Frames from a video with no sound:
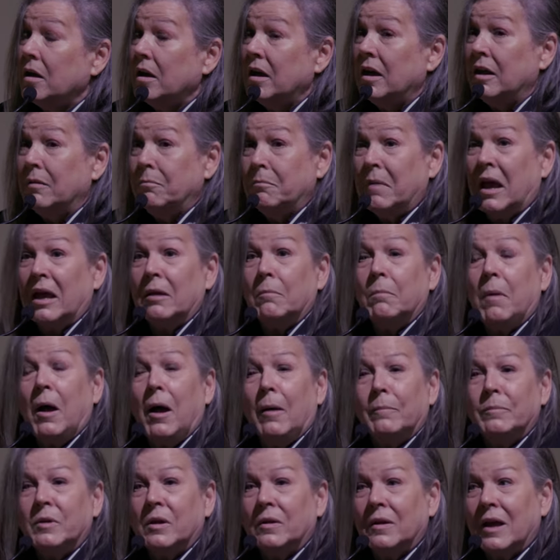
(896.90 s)
inmate
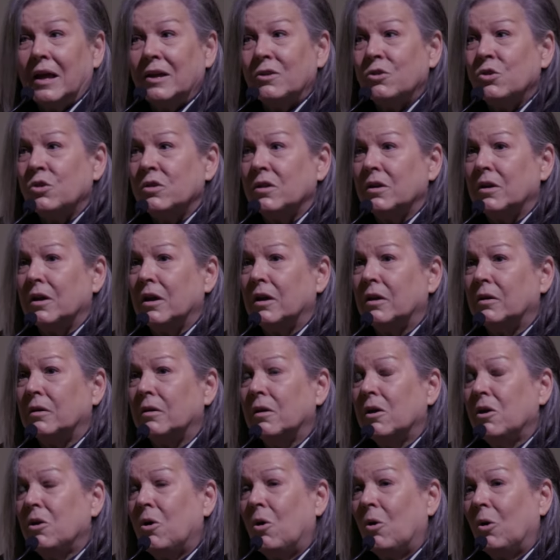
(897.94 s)
population at
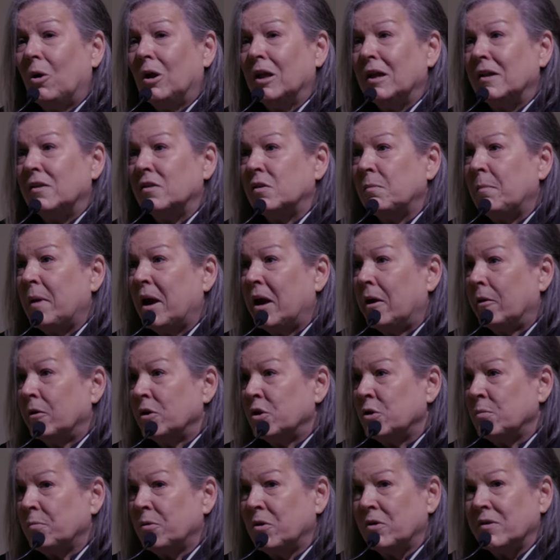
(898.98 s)
Orleans
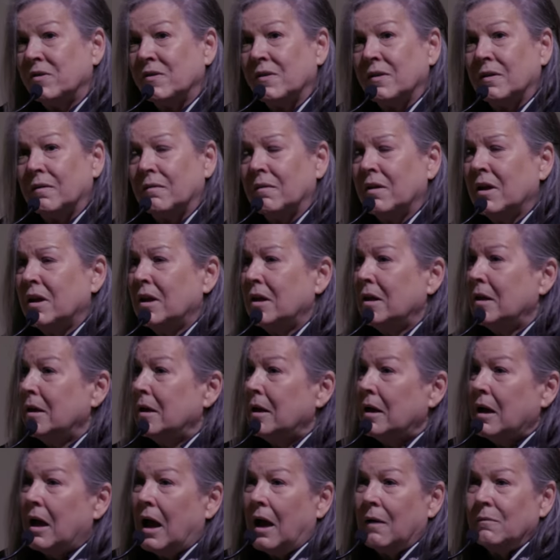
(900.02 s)
Parish Prison.
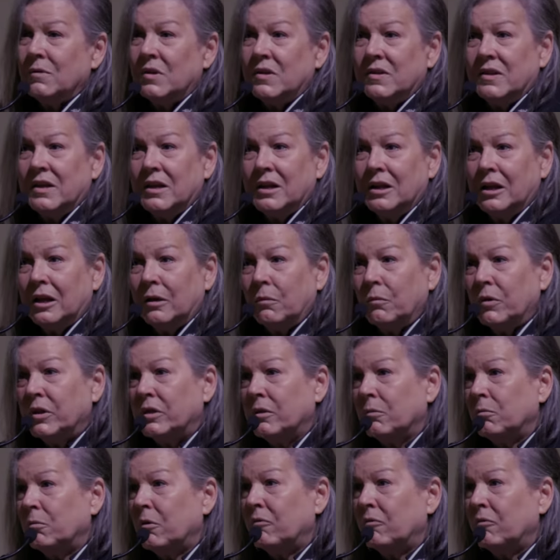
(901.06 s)
I was dealing with the